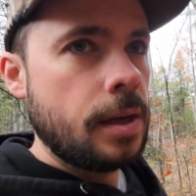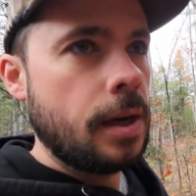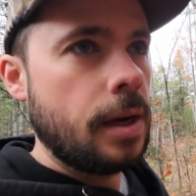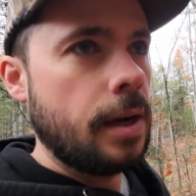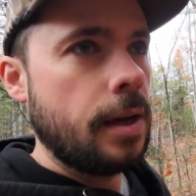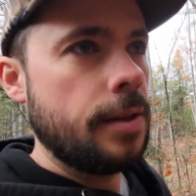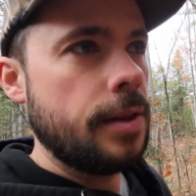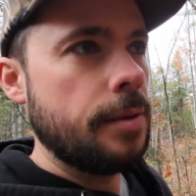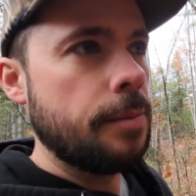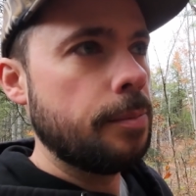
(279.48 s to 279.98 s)

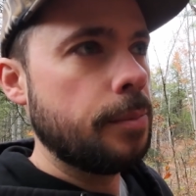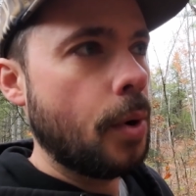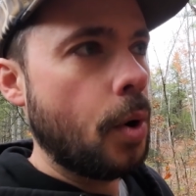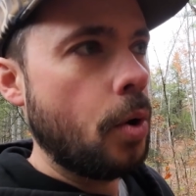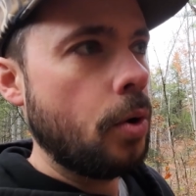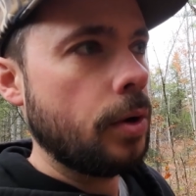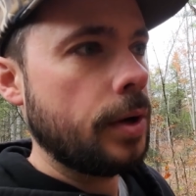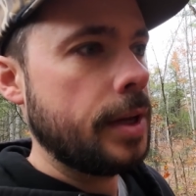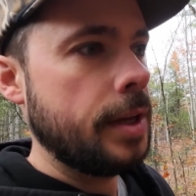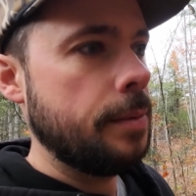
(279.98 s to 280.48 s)
The
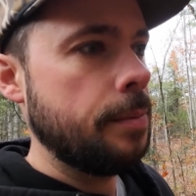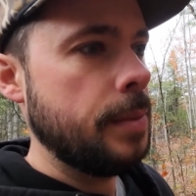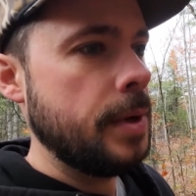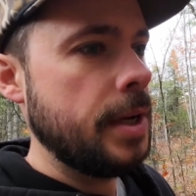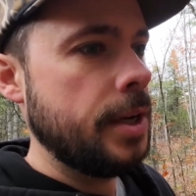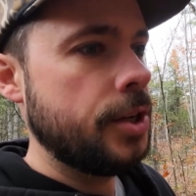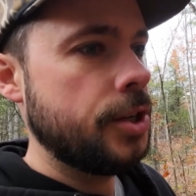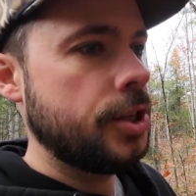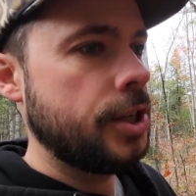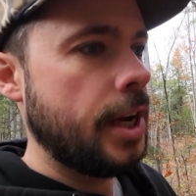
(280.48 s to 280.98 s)
bolt can
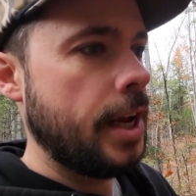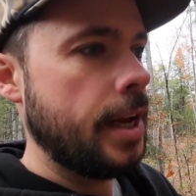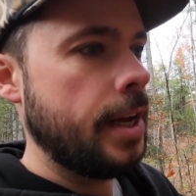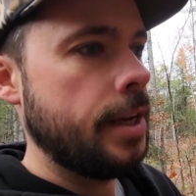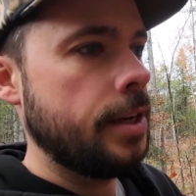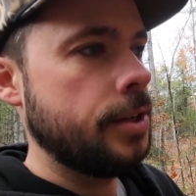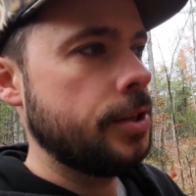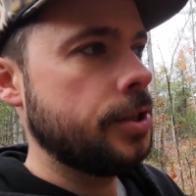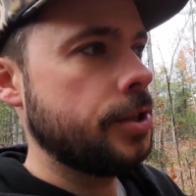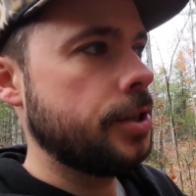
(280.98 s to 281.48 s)
be
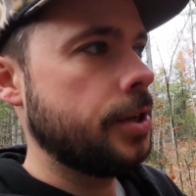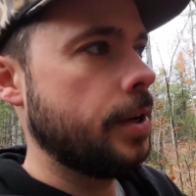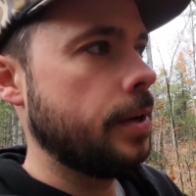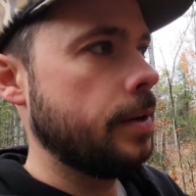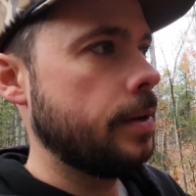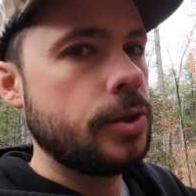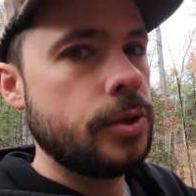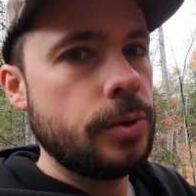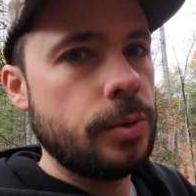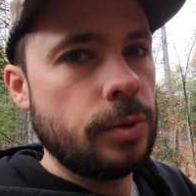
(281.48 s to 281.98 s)
changed
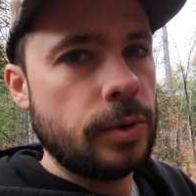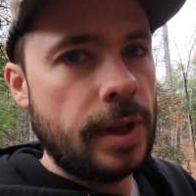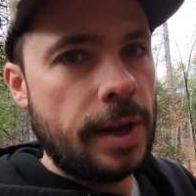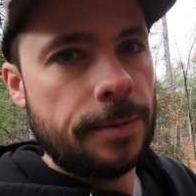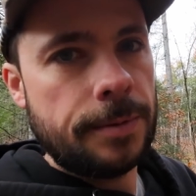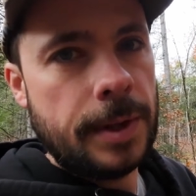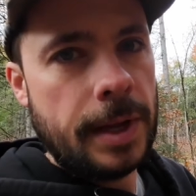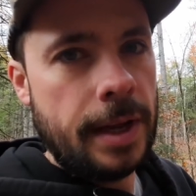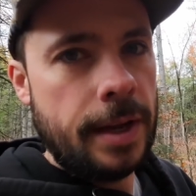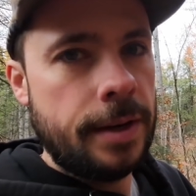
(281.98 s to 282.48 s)
to
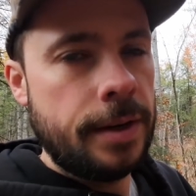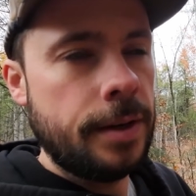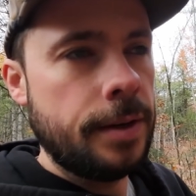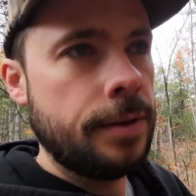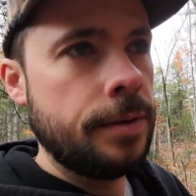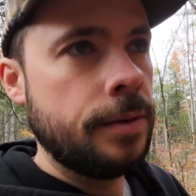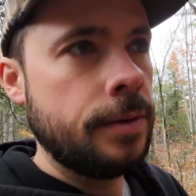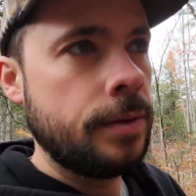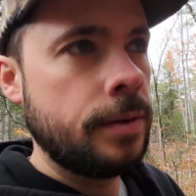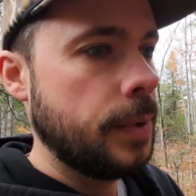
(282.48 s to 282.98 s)

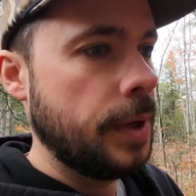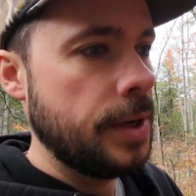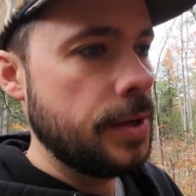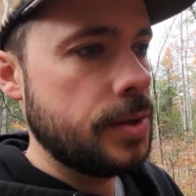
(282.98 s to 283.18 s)
left-handed pretty